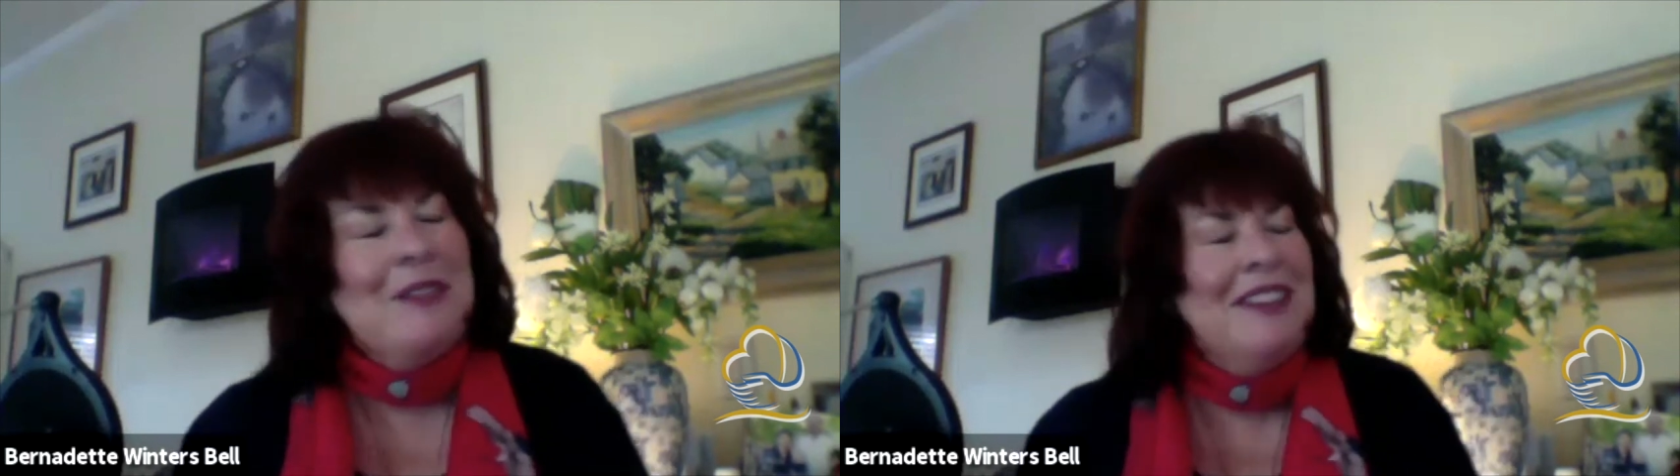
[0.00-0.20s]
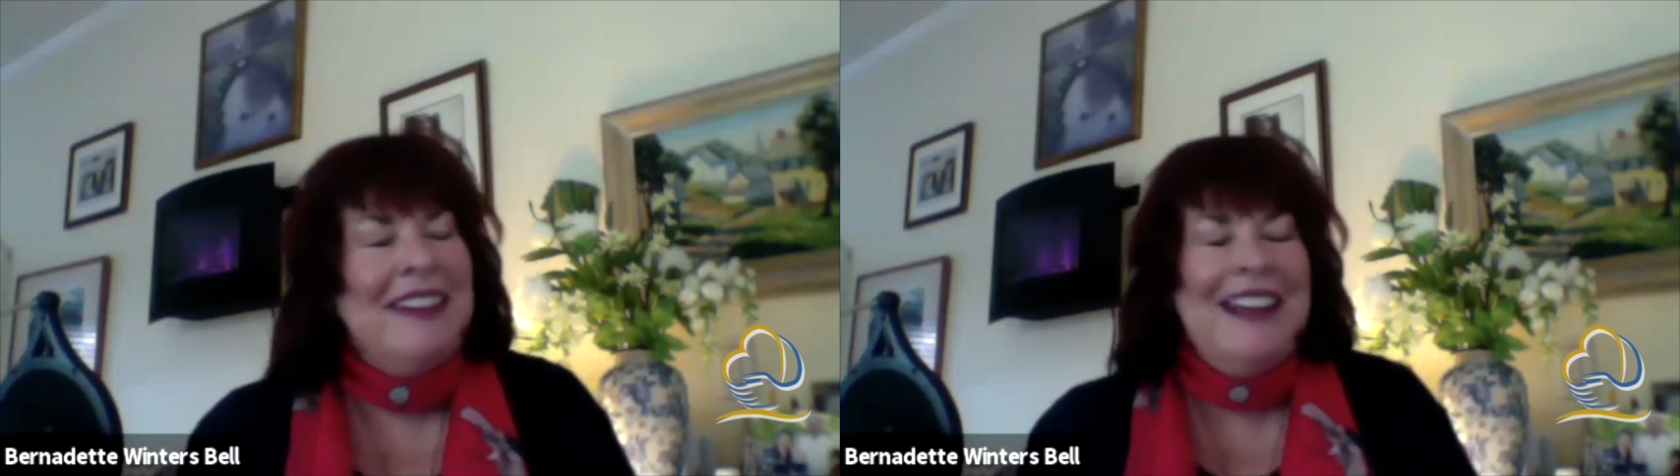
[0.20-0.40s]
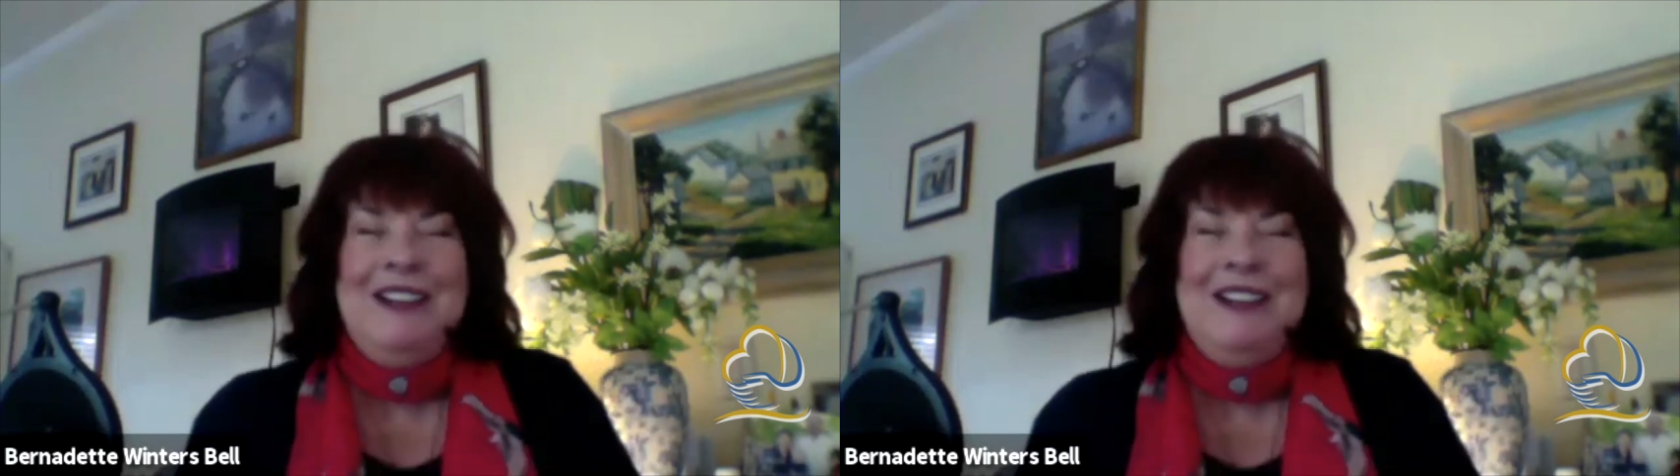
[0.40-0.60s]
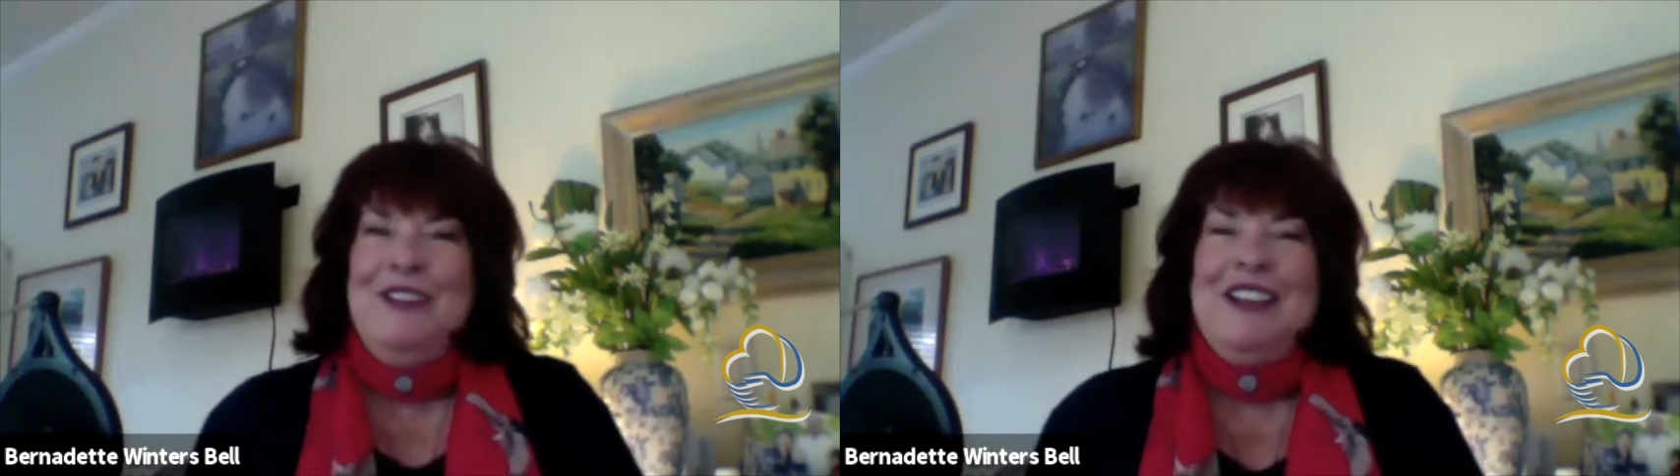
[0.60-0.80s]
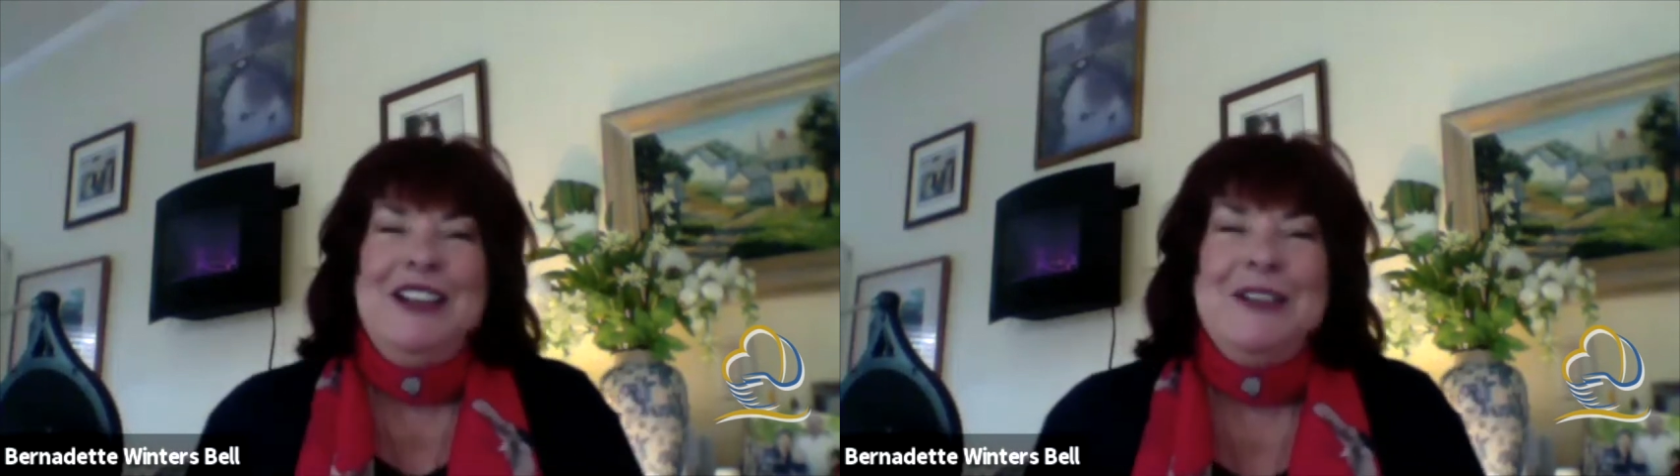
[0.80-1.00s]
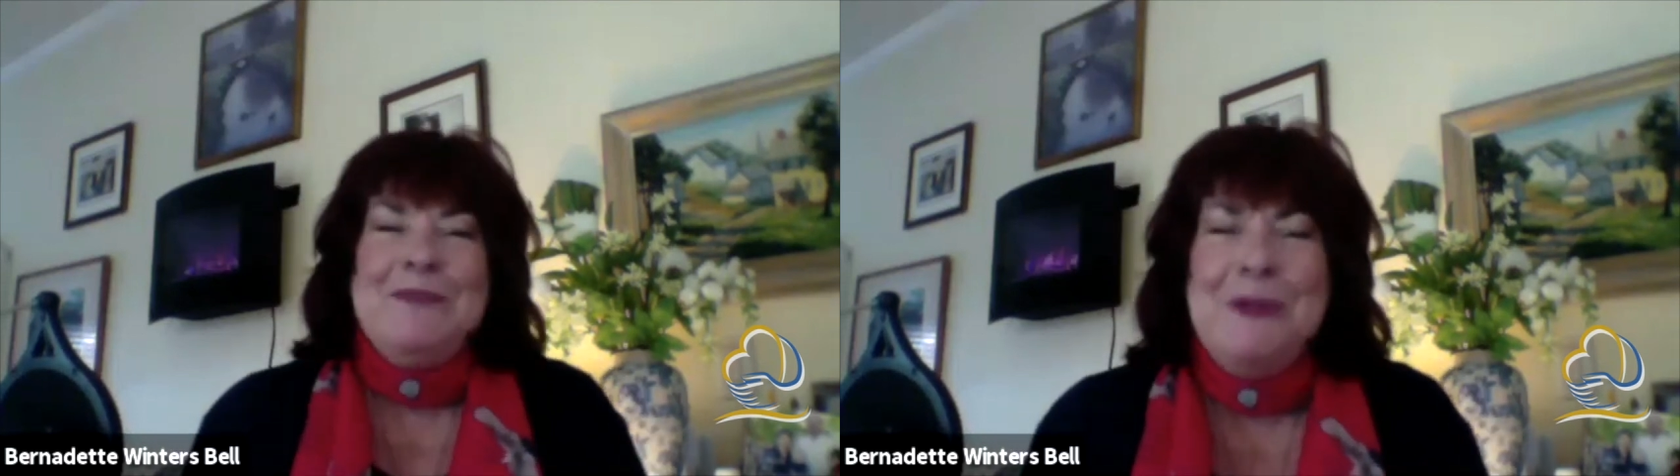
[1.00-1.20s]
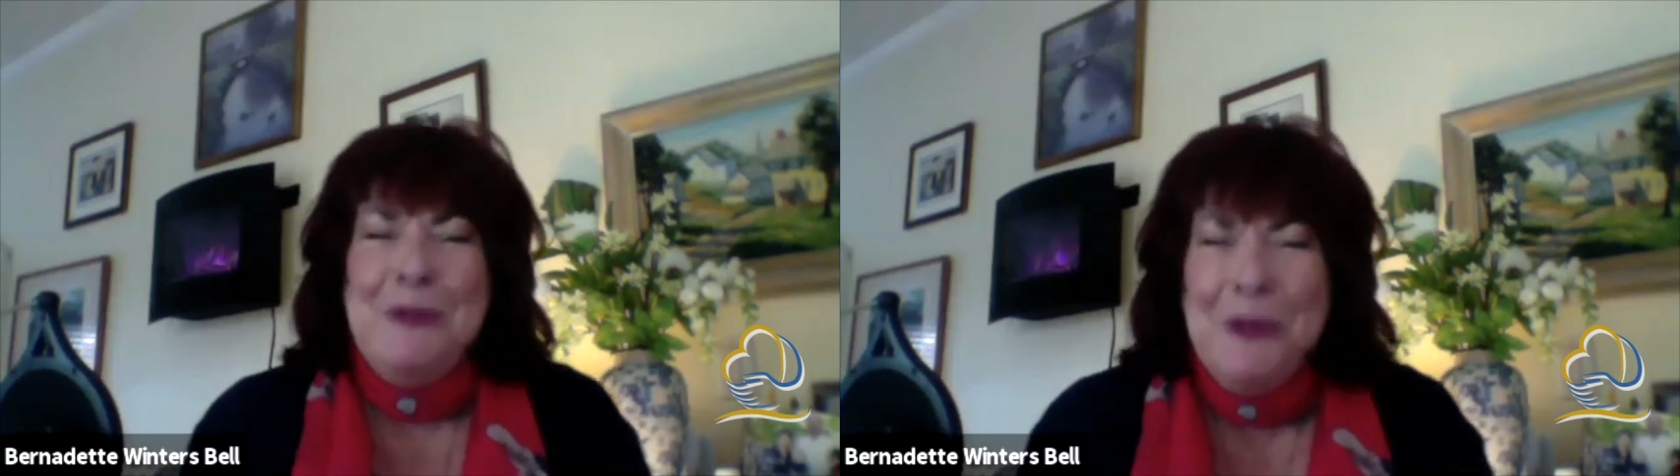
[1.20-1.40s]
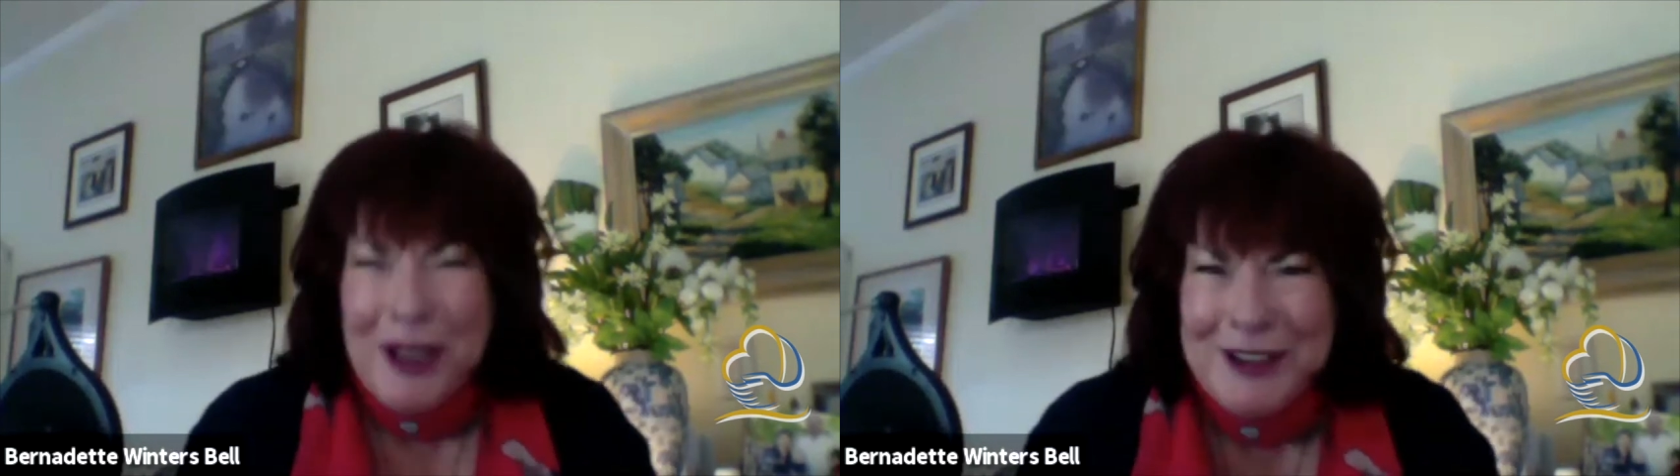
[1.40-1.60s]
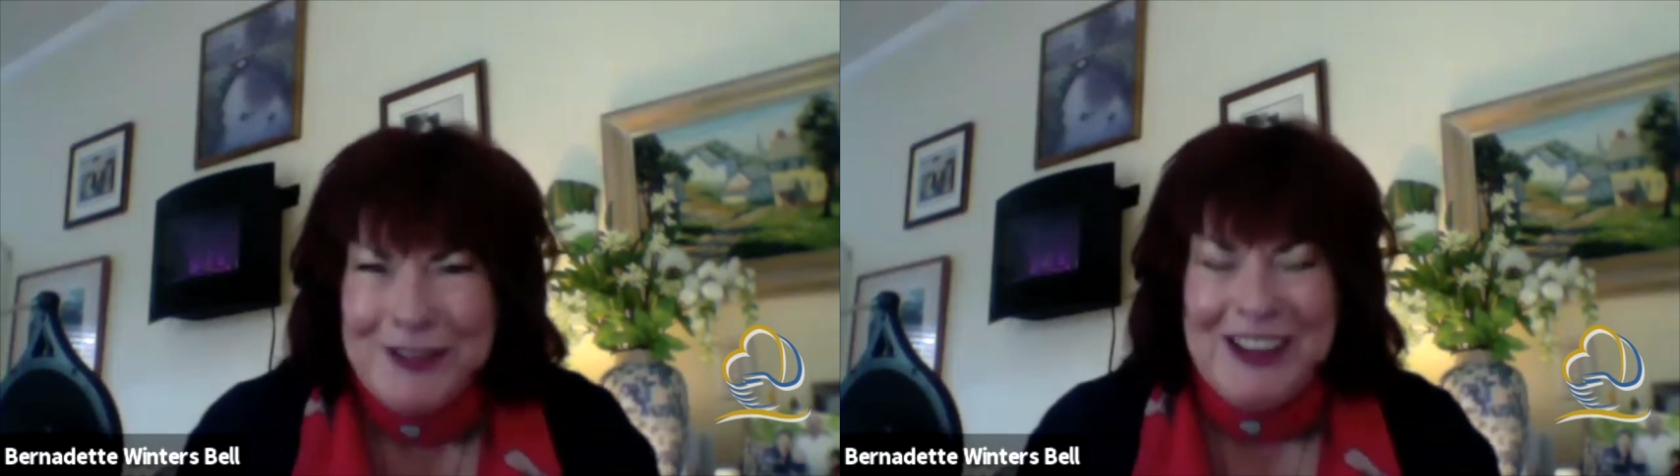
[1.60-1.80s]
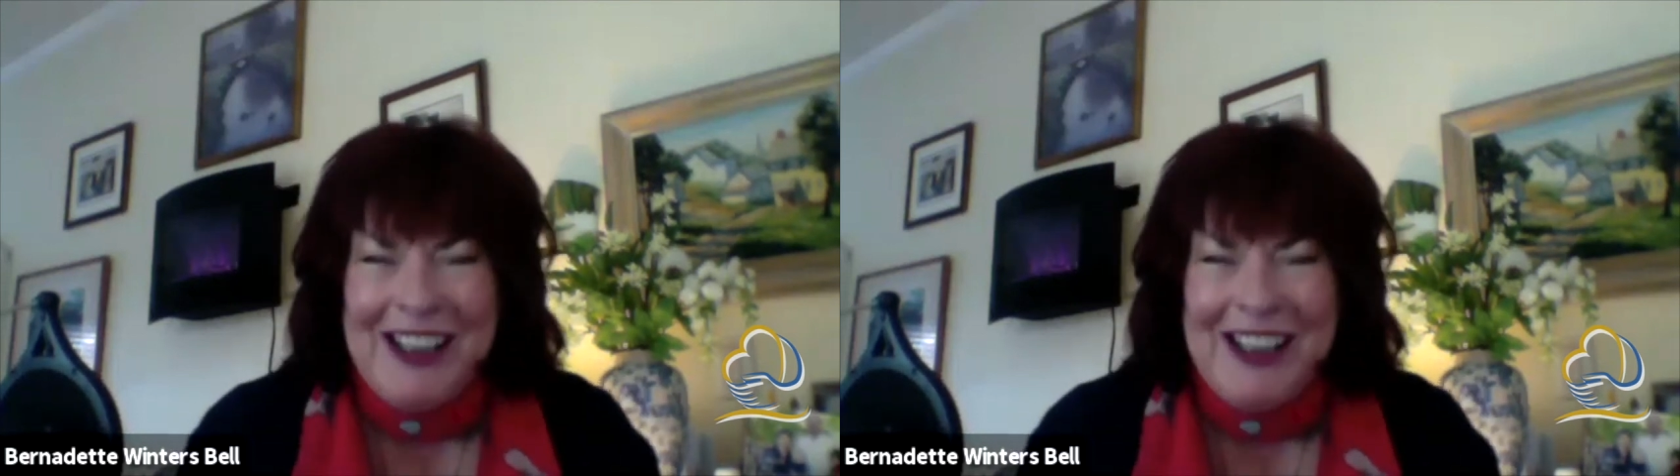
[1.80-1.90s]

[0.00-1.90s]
thank you, Vicki. It's been wonderful